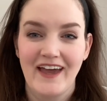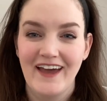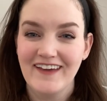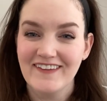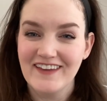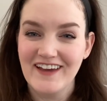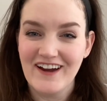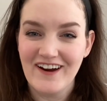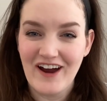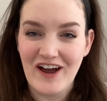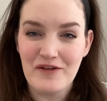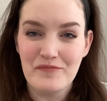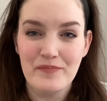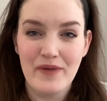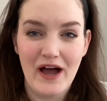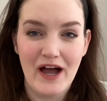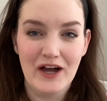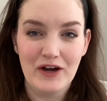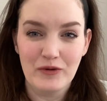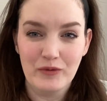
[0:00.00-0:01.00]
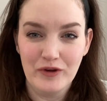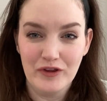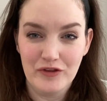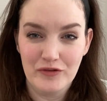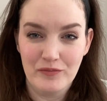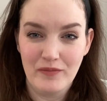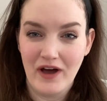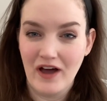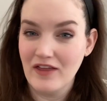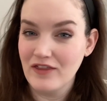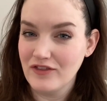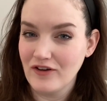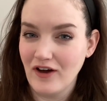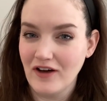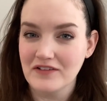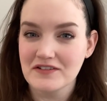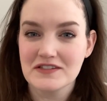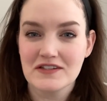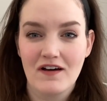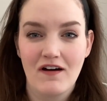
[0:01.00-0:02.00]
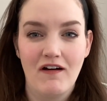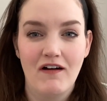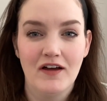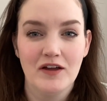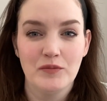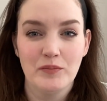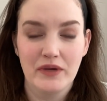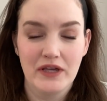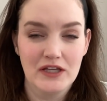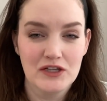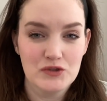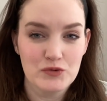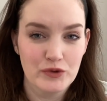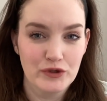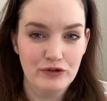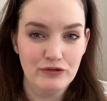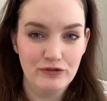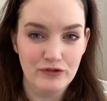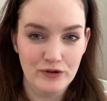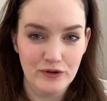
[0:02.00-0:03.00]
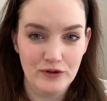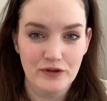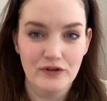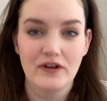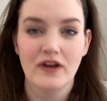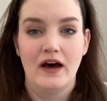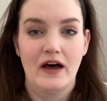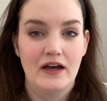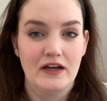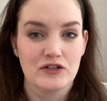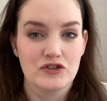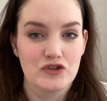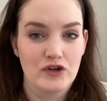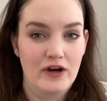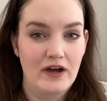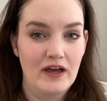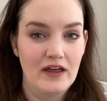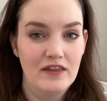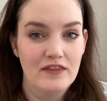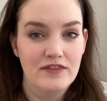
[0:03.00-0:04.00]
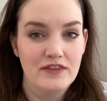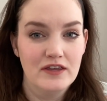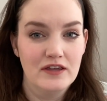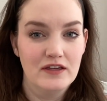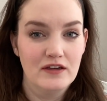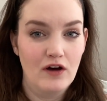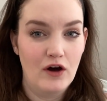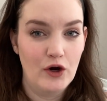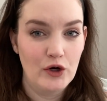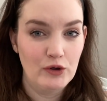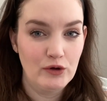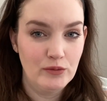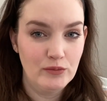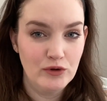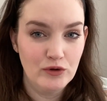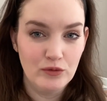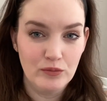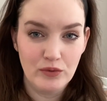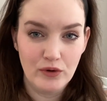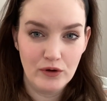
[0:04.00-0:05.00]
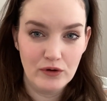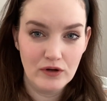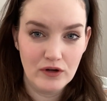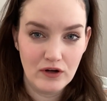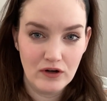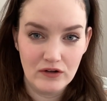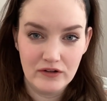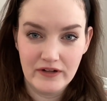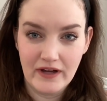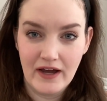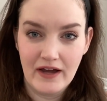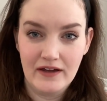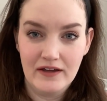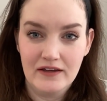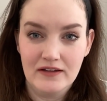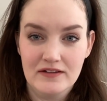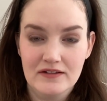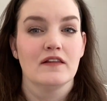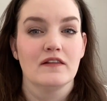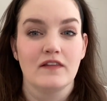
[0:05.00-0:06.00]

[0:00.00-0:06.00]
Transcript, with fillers: Hey there, I'm back with my thoughts on Pete's Real Food. I tried the autoimmune protocol diet.